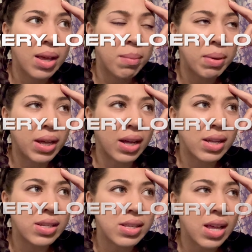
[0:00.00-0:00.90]

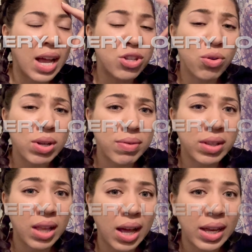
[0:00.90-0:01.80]
because I don't
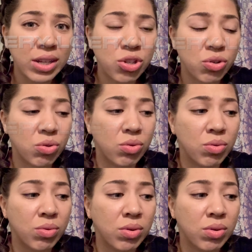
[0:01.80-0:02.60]
like to